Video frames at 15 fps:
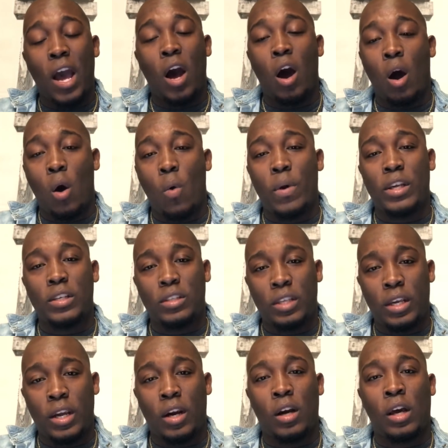I always
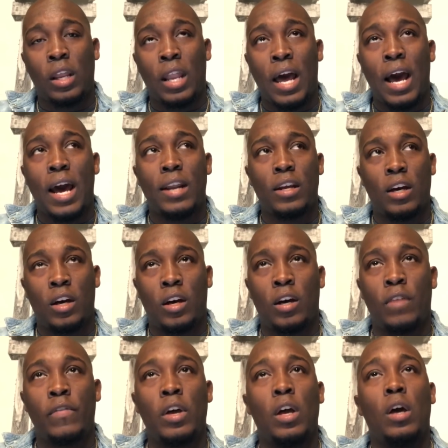hear a lot of